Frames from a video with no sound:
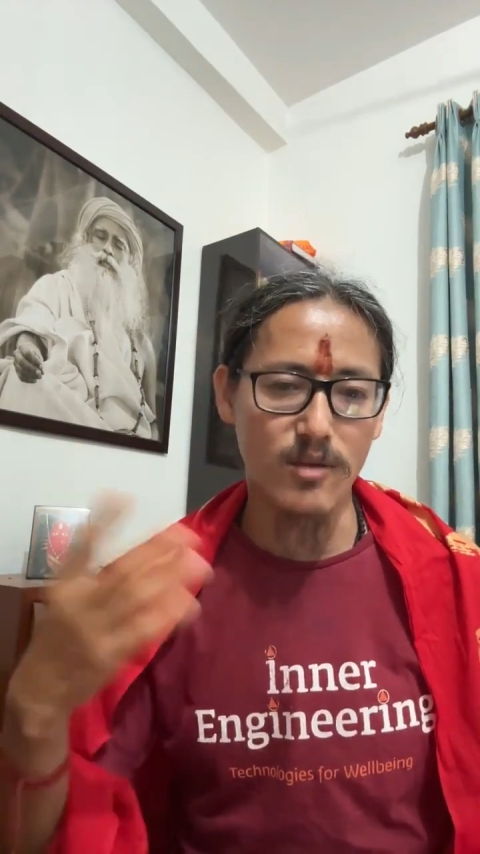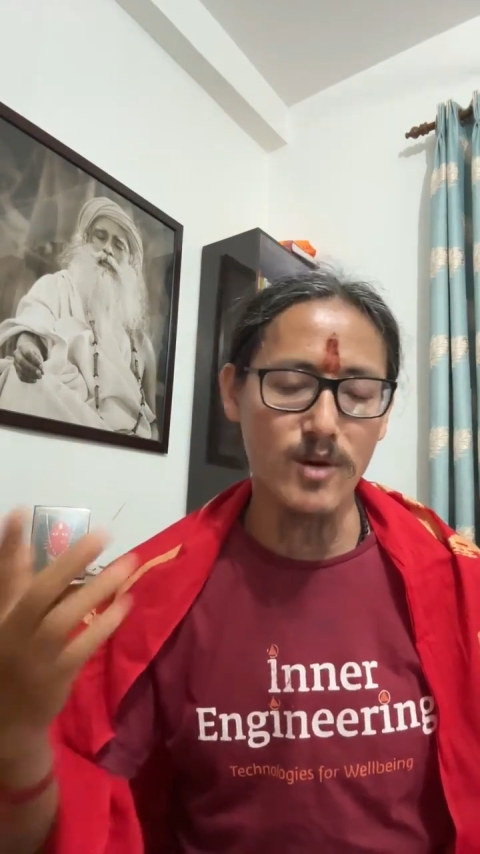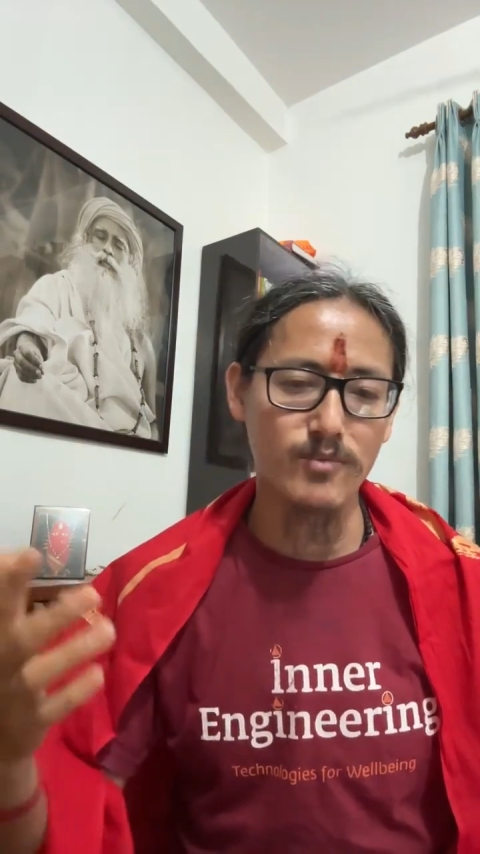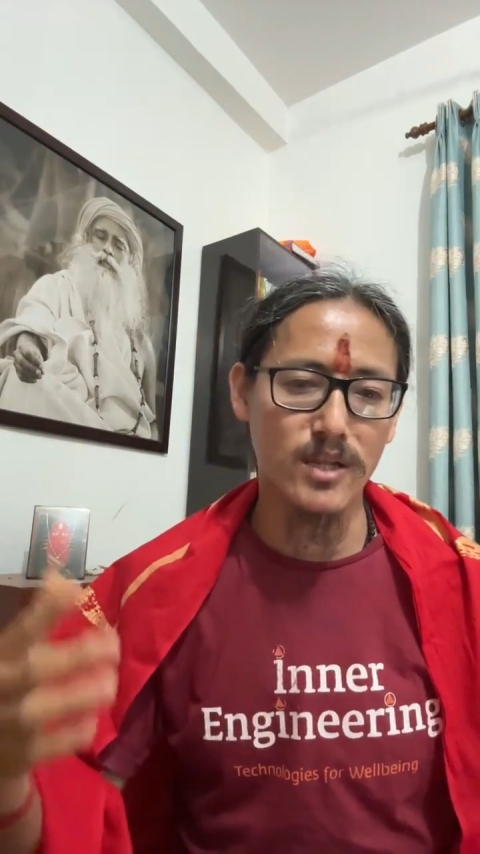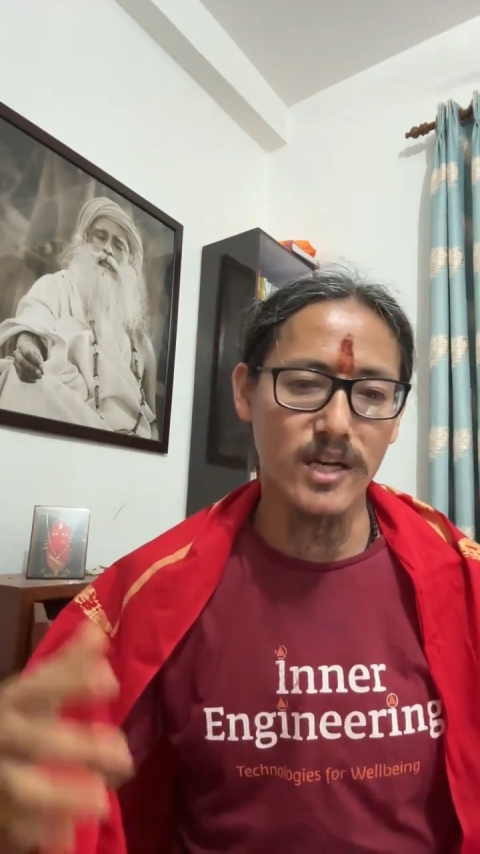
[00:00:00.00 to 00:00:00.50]
come
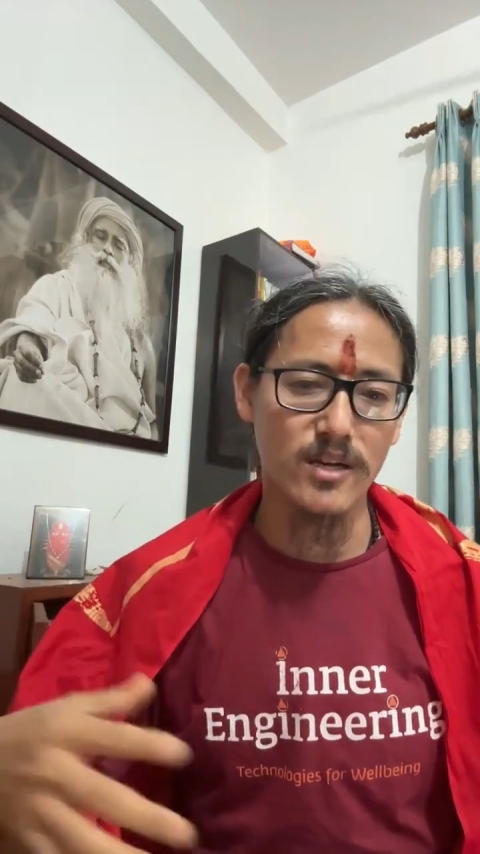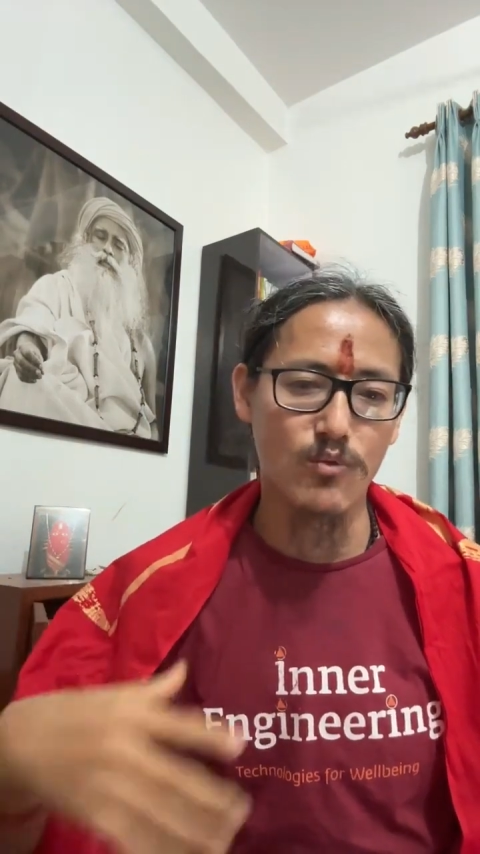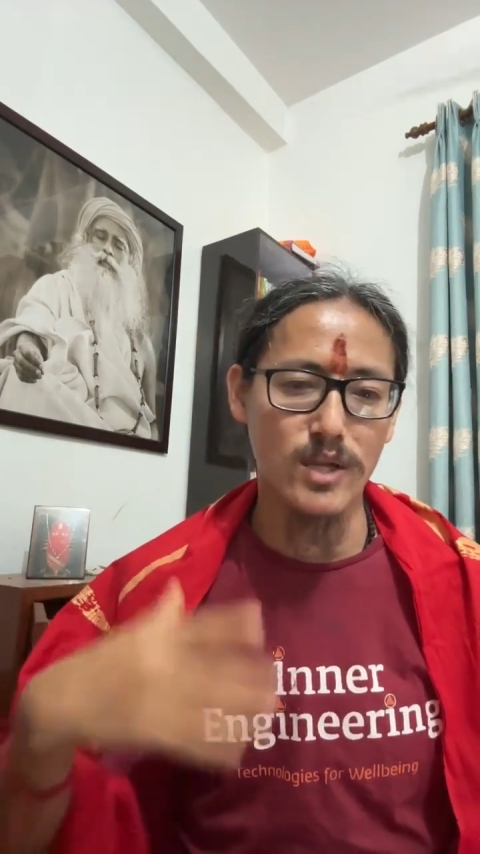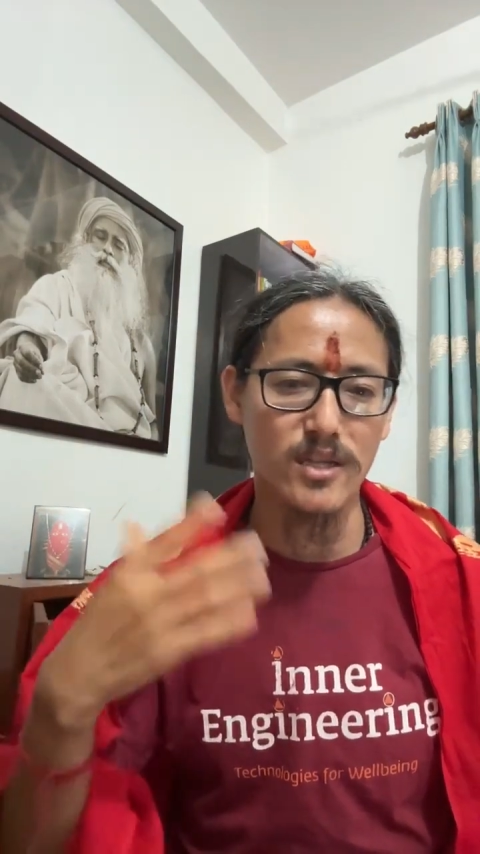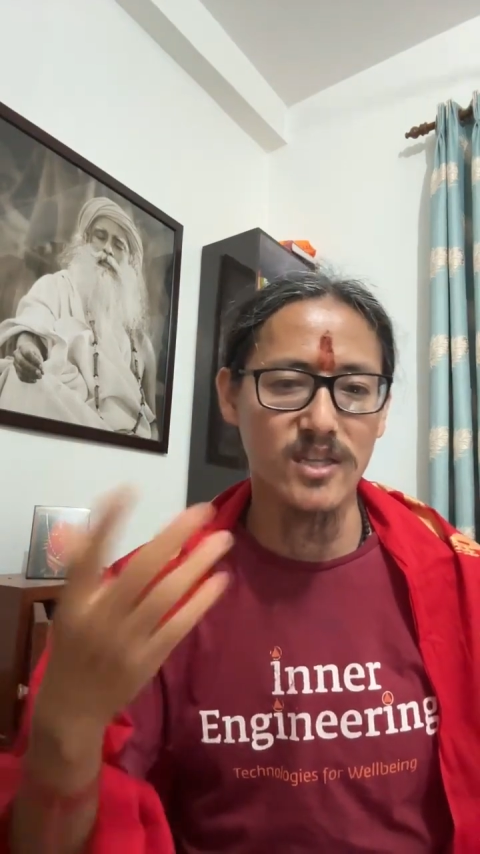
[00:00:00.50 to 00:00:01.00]
up in like
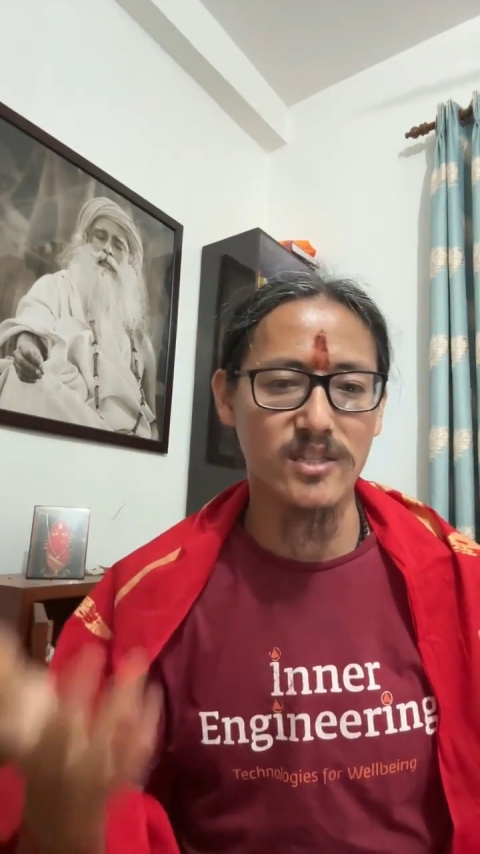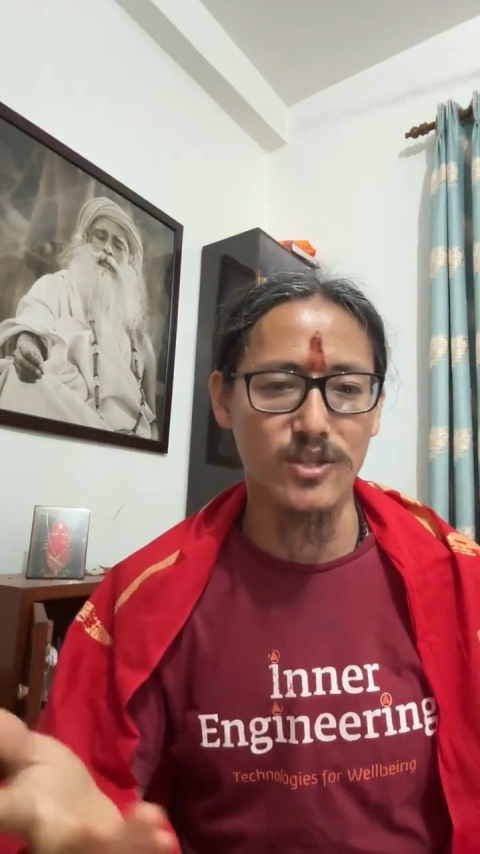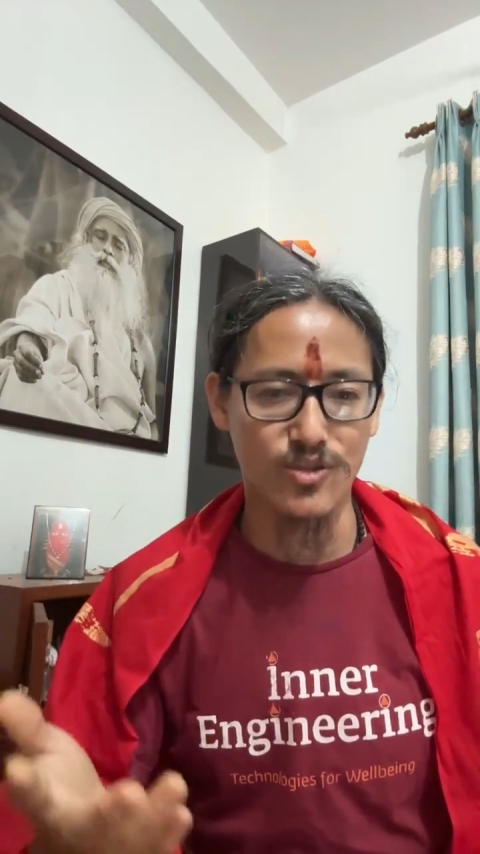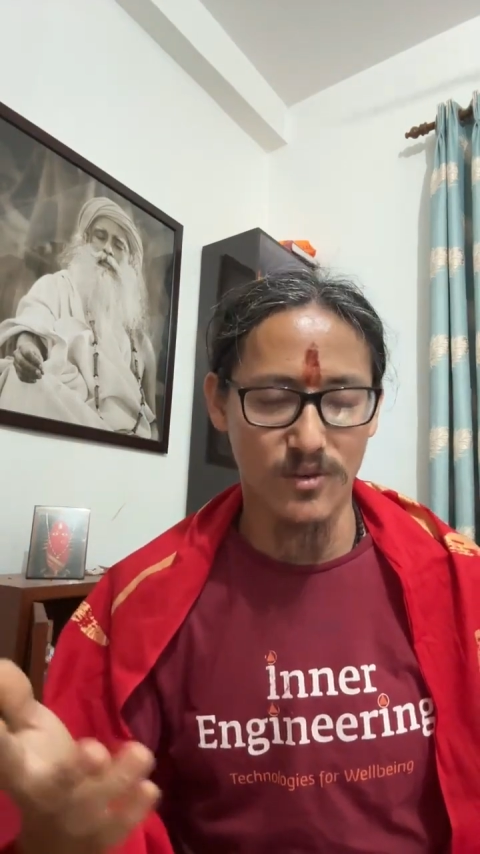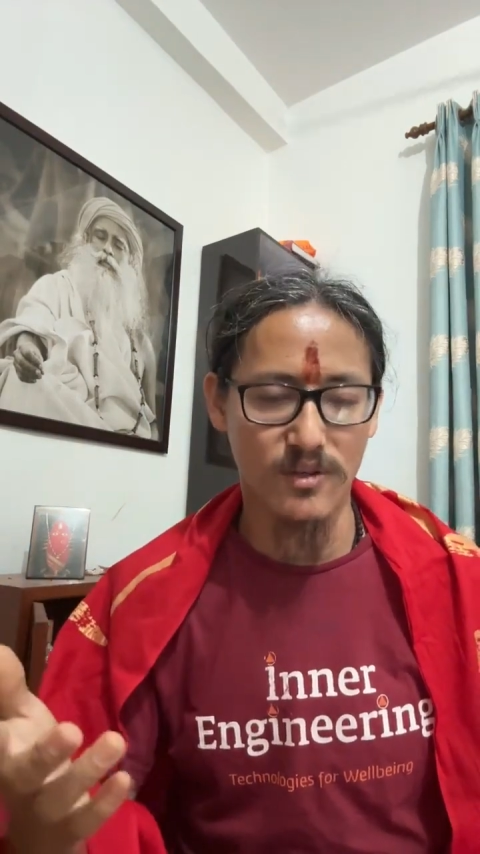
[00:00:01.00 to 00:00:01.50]
only this
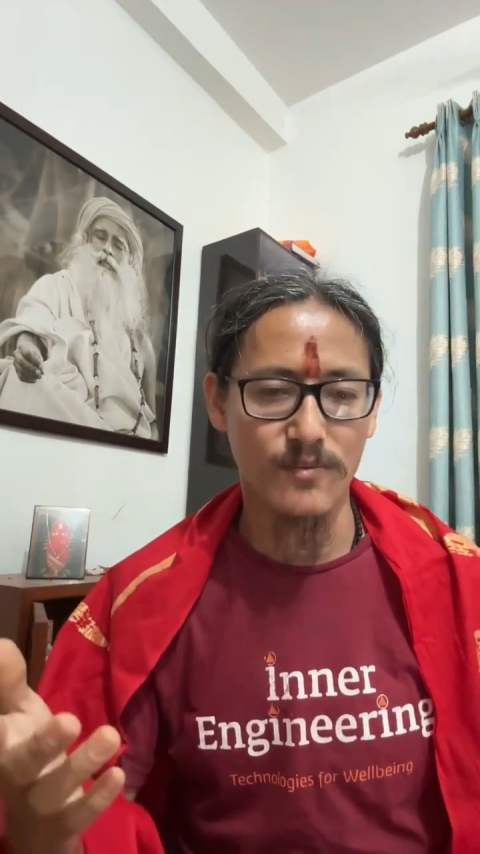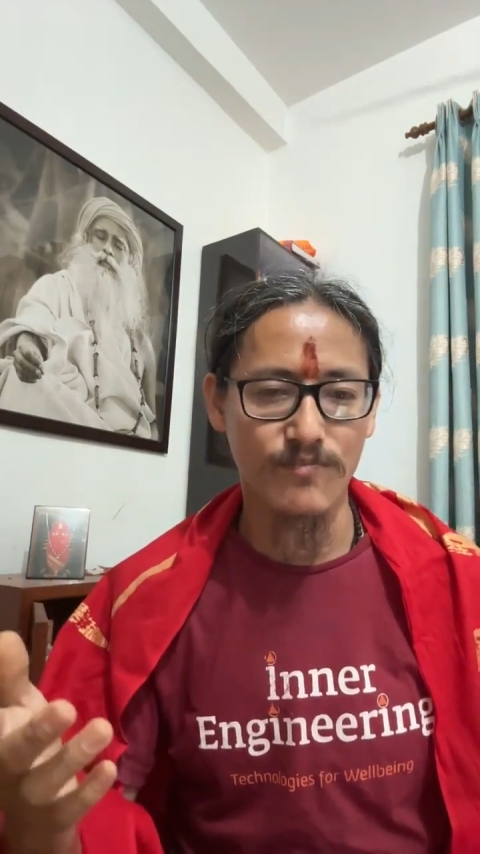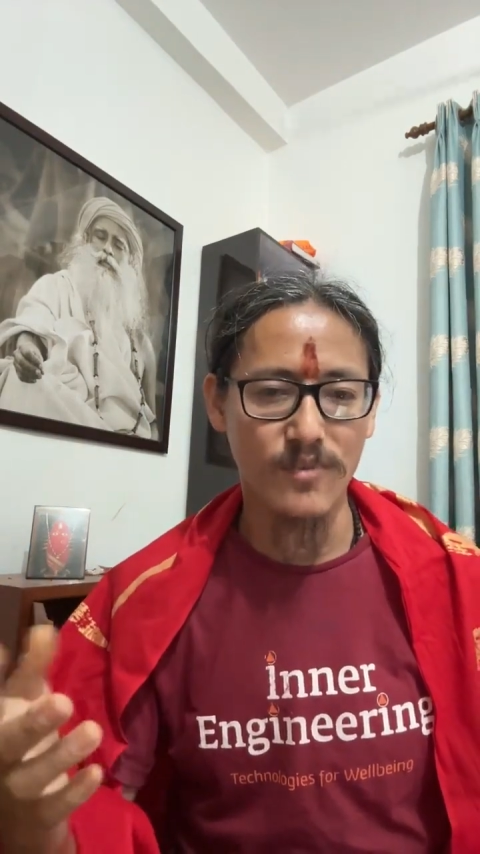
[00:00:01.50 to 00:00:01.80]
century.